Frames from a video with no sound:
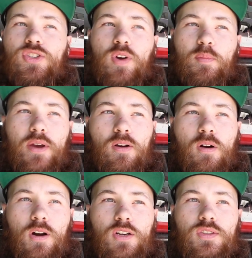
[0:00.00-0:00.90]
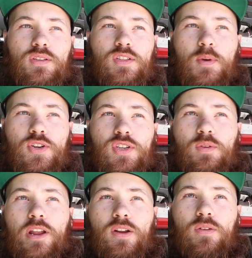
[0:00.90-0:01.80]
showing my cards, especially
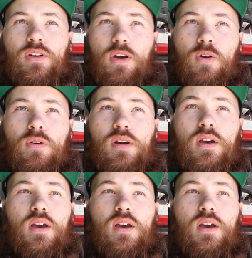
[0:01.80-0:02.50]
when I don't know.